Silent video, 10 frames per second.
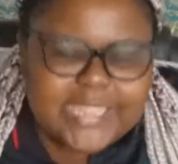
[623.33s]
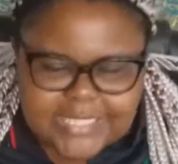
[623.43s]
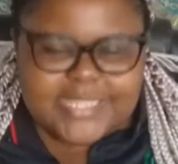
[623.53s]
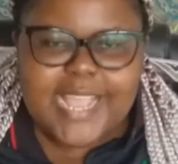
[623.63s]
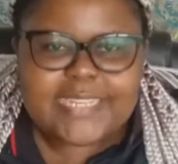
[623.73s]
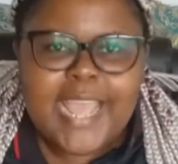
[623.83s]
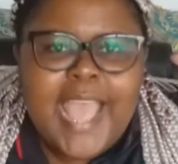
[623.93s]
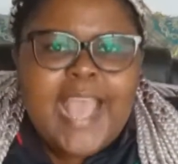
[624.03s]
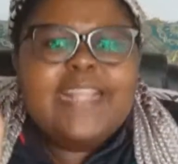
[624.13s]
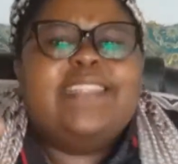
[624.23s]
other side.
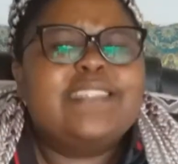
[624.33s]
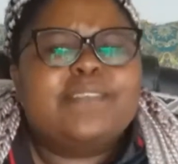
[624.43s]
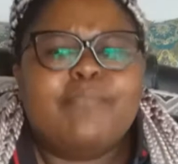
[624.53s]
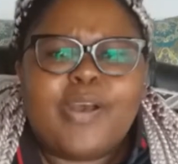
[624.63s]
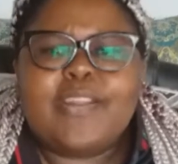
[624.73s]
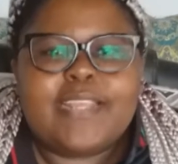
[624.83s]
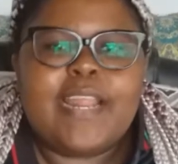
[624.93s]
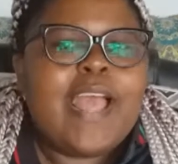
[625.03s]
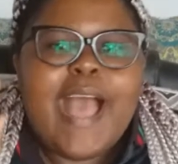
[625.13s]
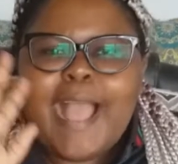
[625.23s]
And that's about it.